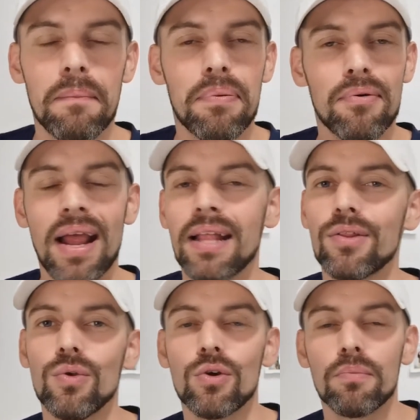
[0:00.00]

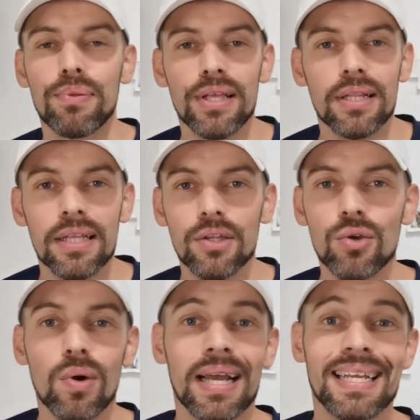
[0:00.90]
brand new, completely
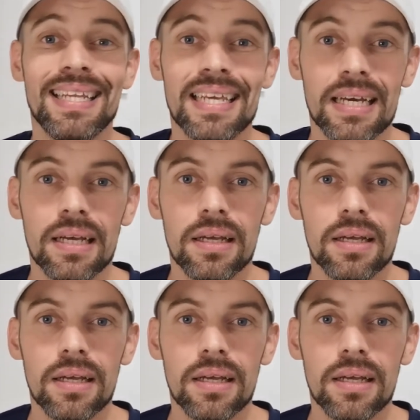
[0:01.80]
new idea.